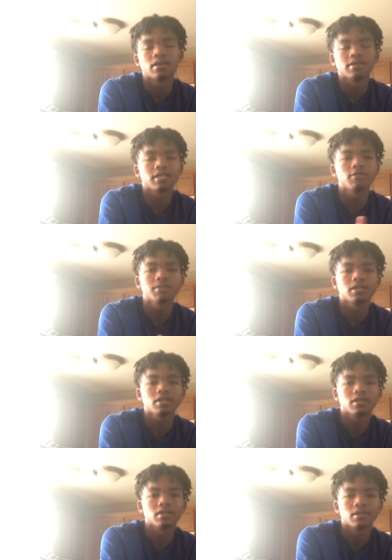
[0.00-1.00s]
or some
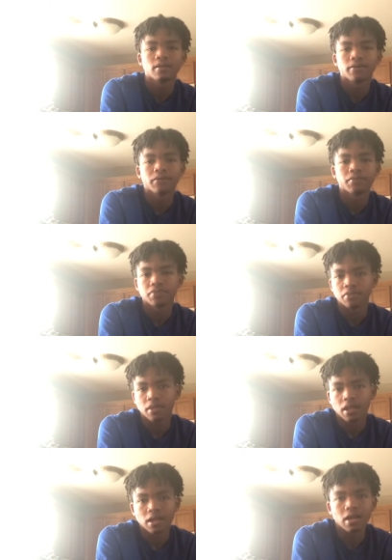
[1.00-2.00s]
shit,
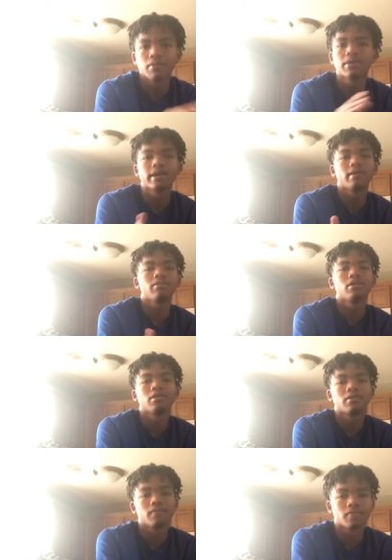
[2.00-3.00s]
comment down below.
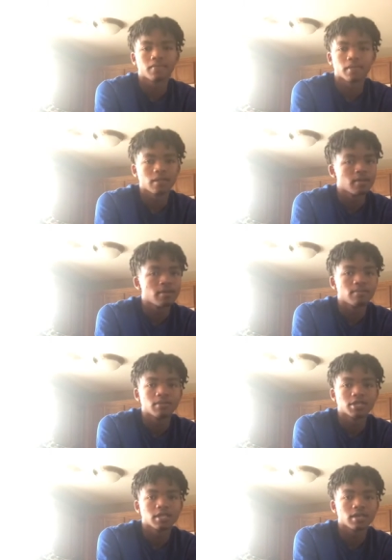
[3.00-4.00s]

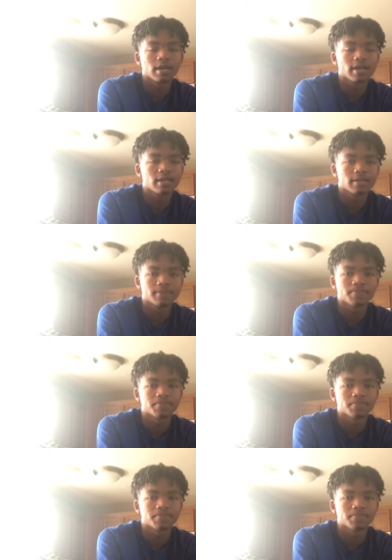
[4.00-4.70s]
But shit, hey,